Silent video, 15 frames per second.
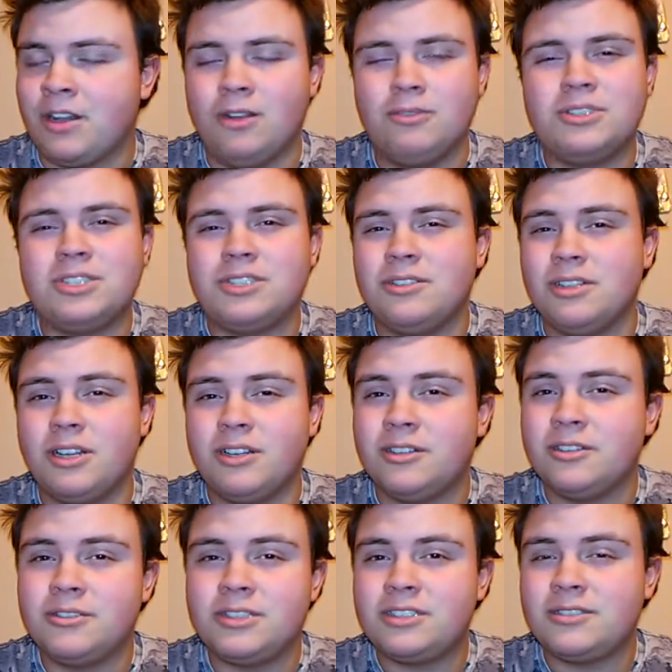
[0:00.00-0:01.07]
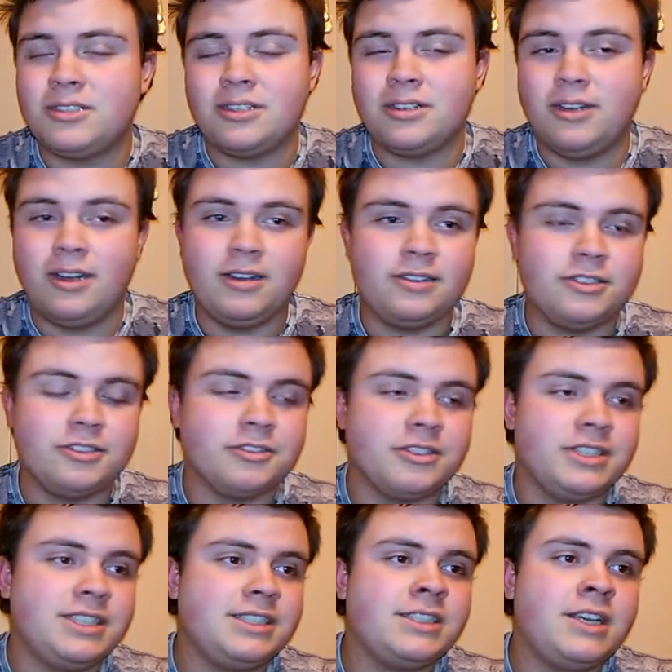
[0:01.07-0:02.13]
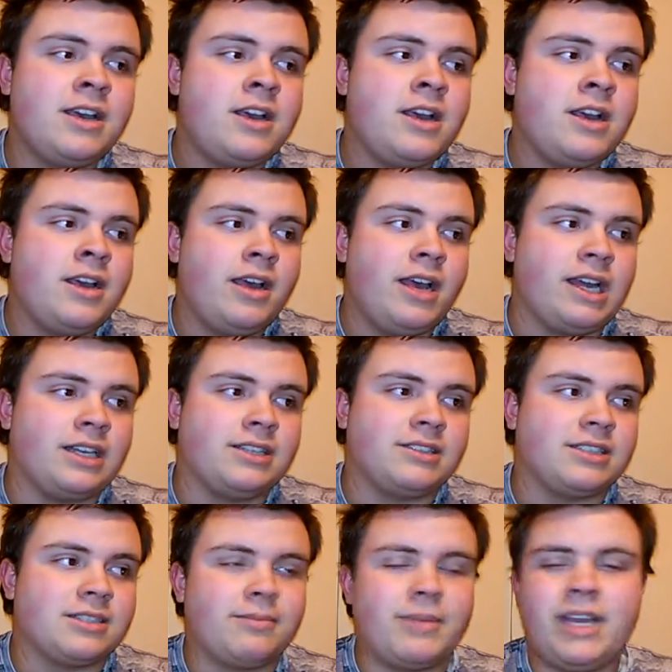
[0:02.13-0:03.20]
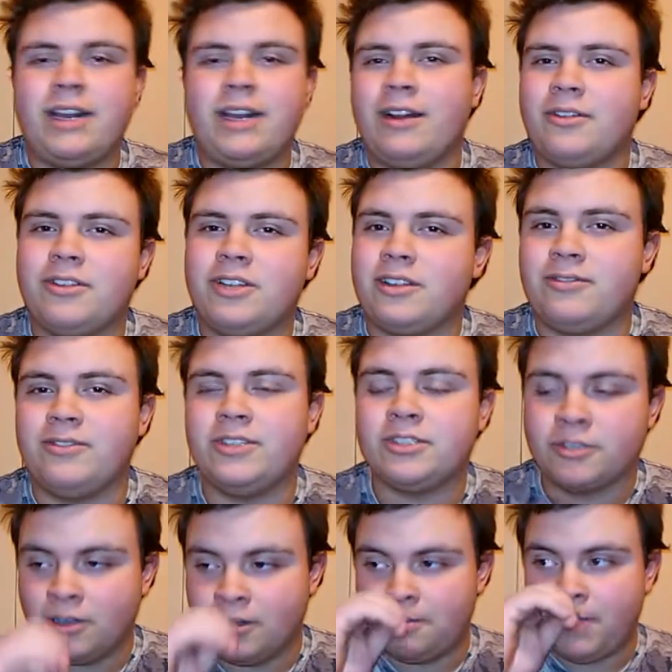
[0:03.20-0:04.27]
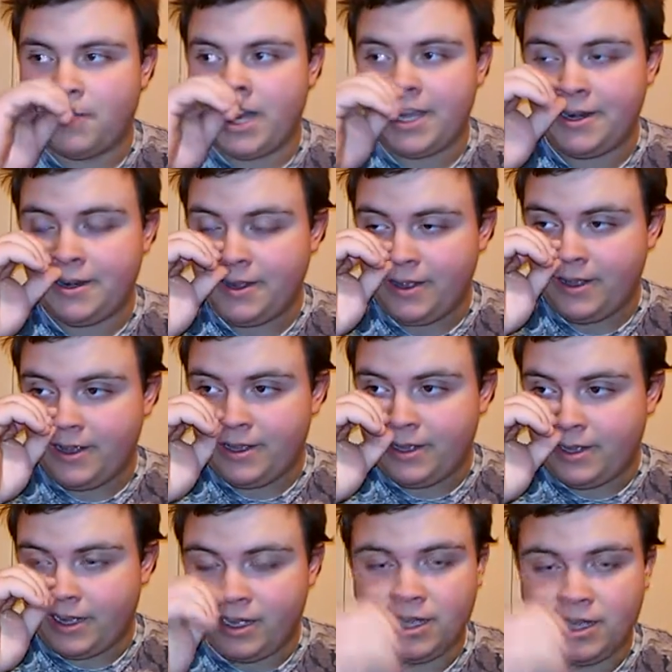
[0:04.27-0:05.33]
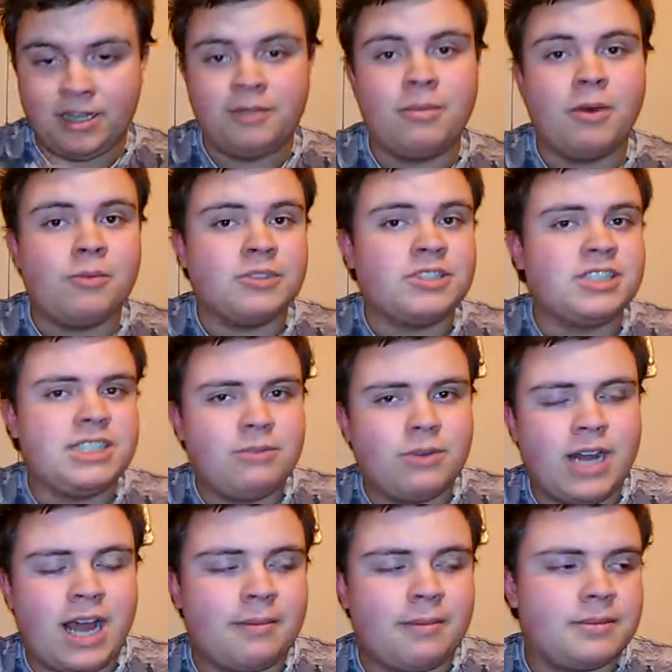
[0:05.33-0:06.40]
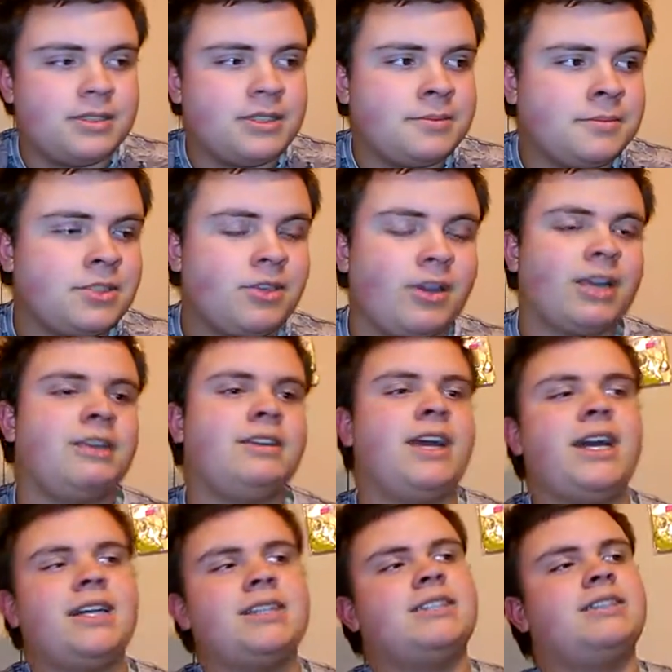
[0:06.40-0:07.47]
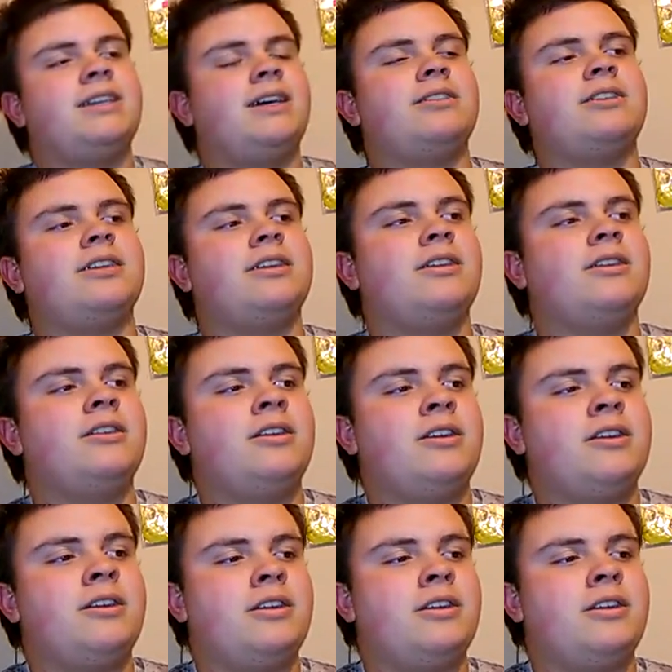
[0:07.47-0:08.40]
close to the hundreds degrees. And I was like, man, I don't think the fish are going to bite, but we'll see what happens. So I cast it out there,